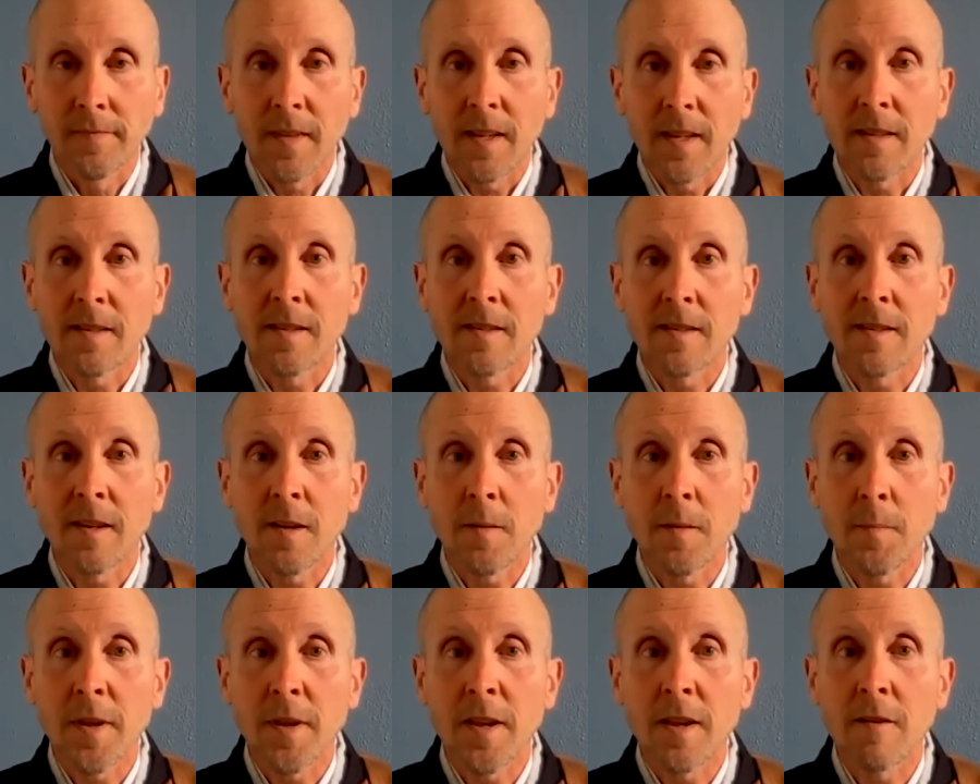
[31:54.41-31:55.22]
It's just an
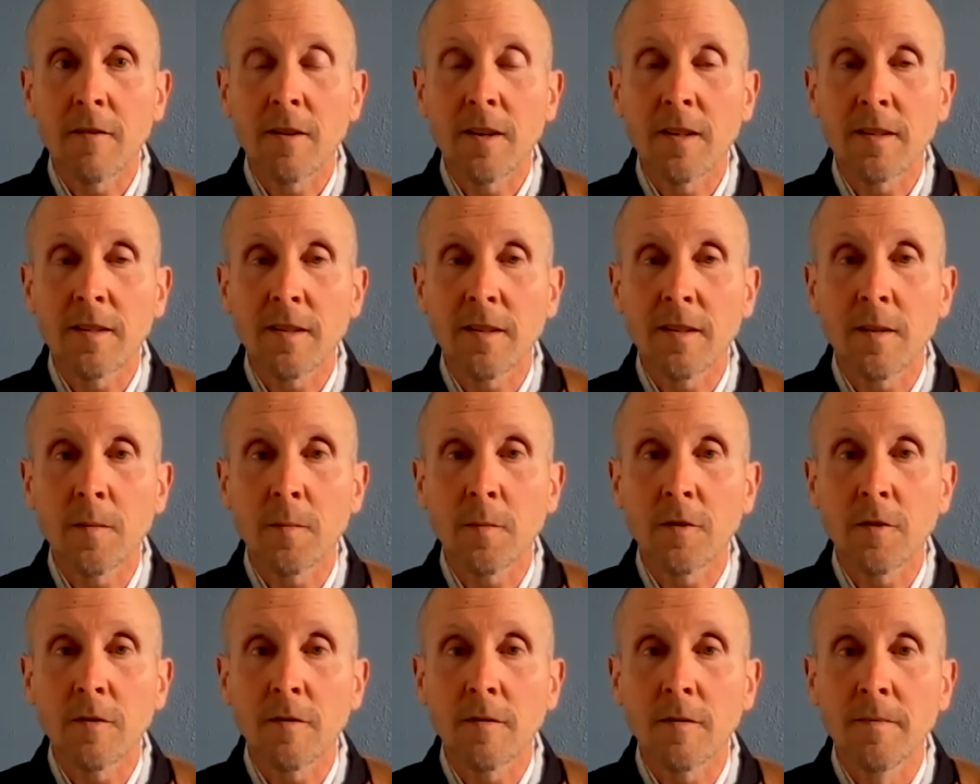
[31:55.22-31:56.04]
appearance of the
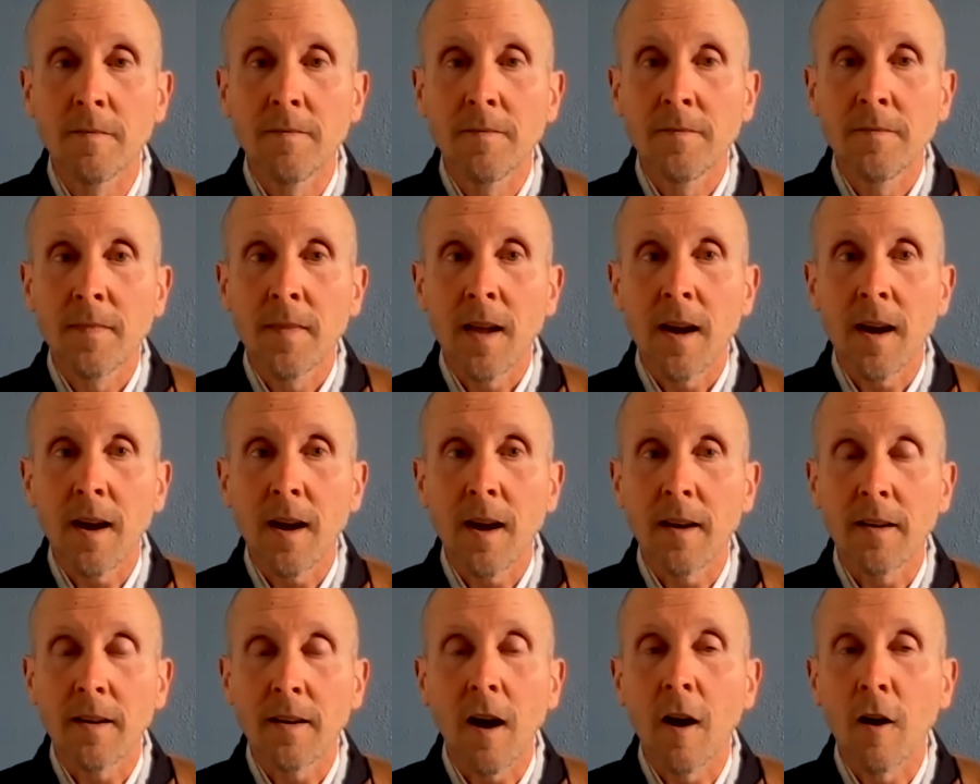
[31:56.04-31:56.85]
moon
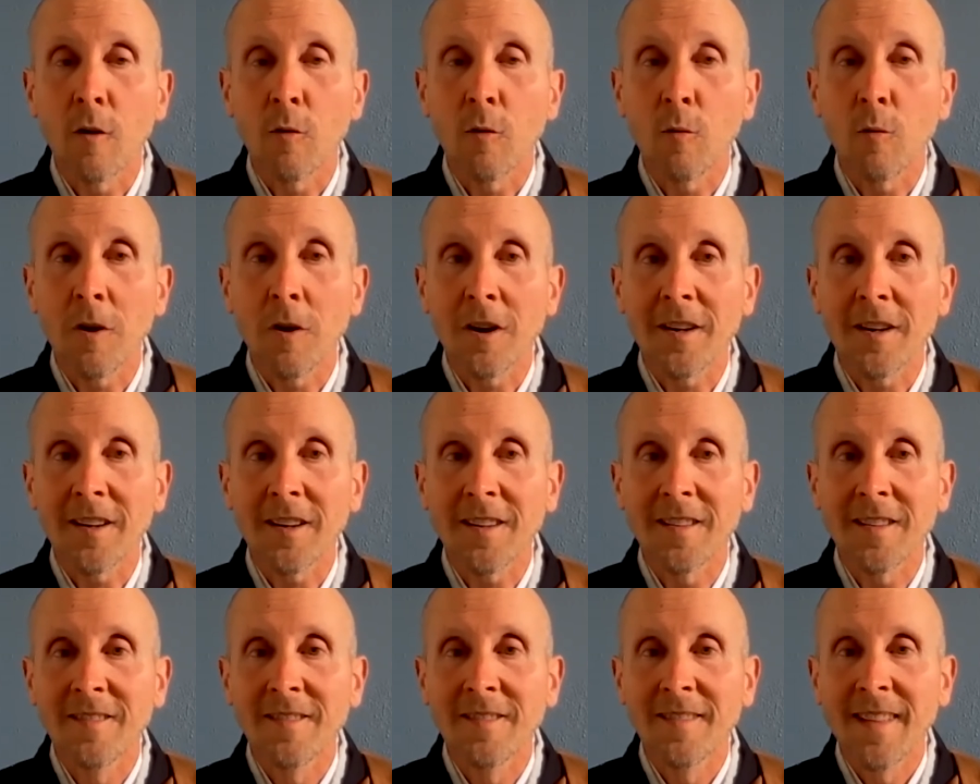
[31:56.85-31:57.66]
on our
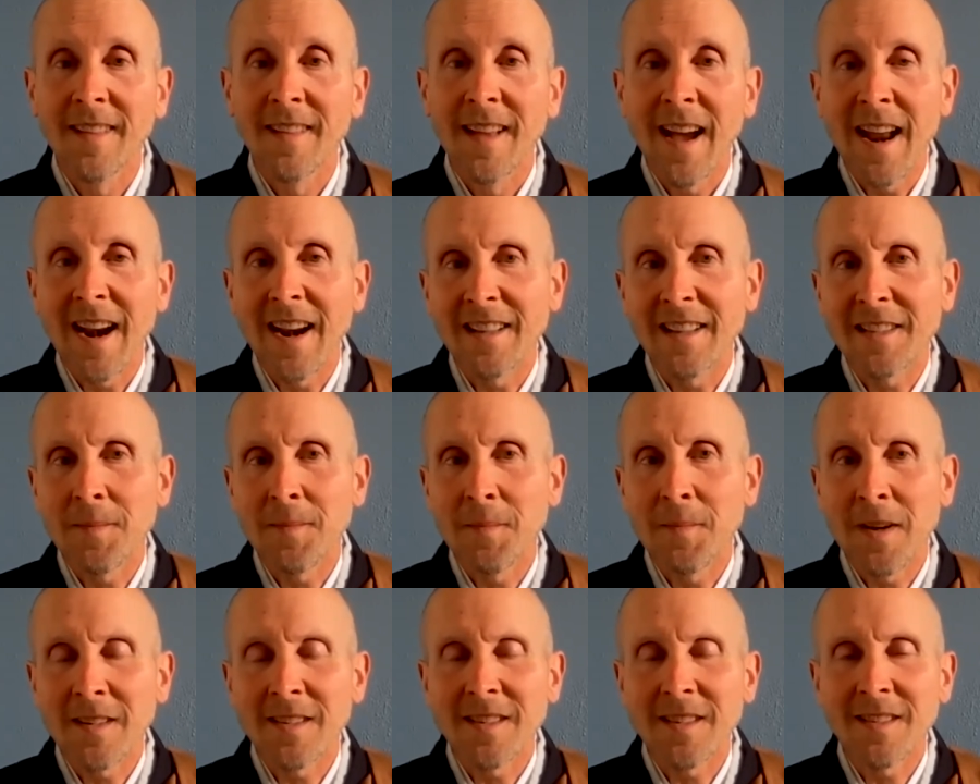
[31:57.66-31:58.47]
water. And as I
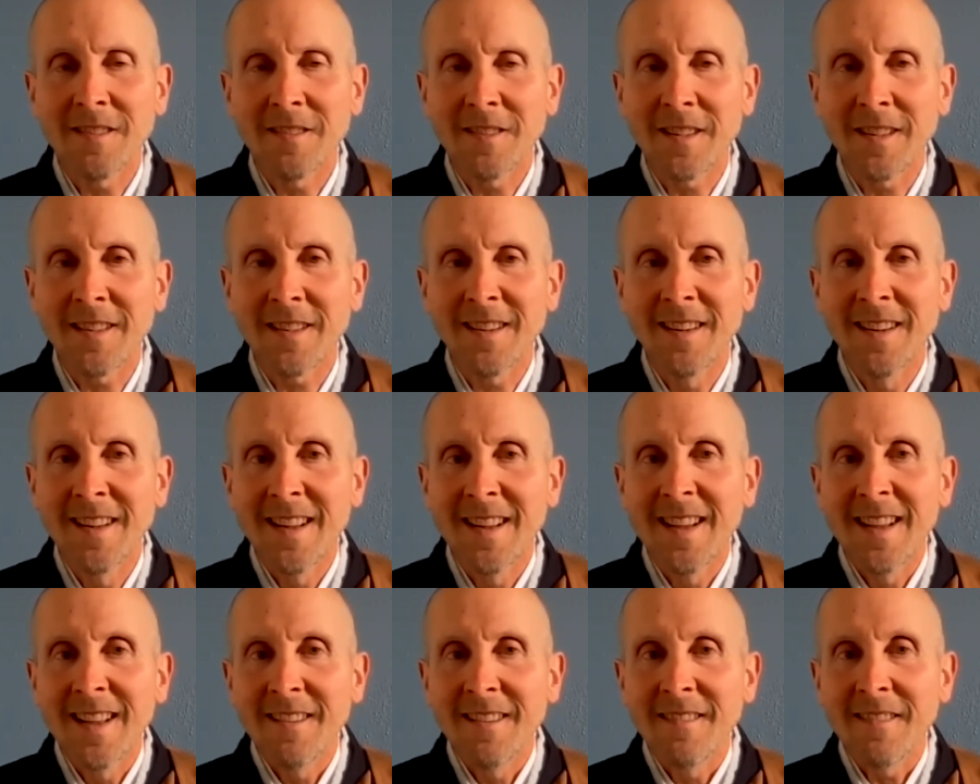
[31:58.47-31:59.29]
mentioned earlier,
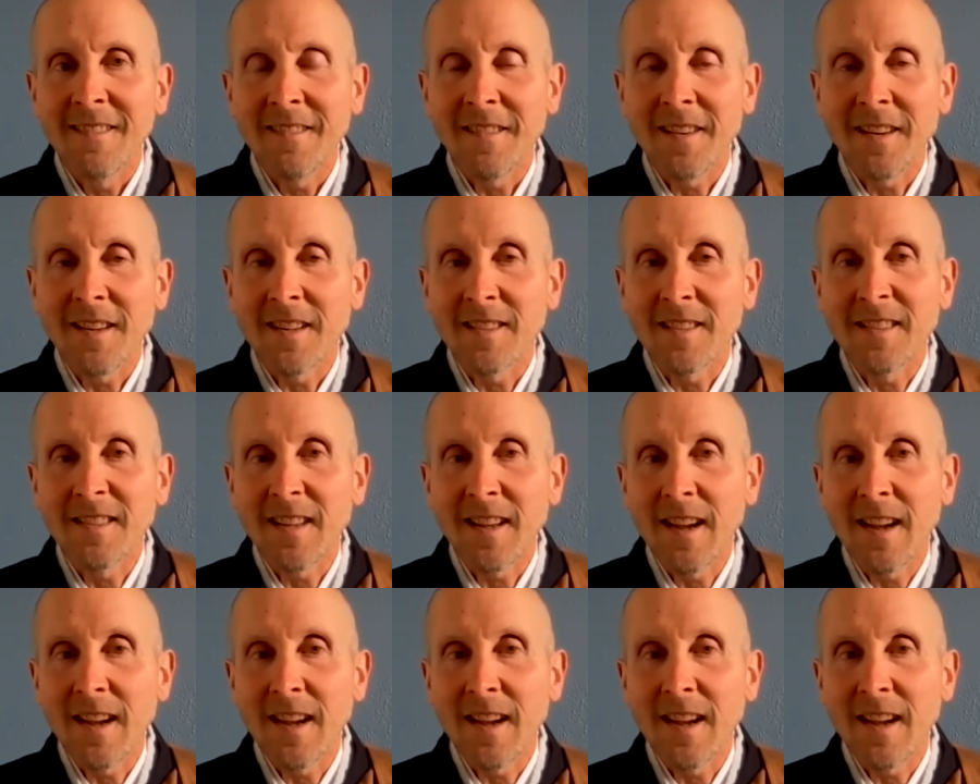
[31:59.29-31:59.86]
we could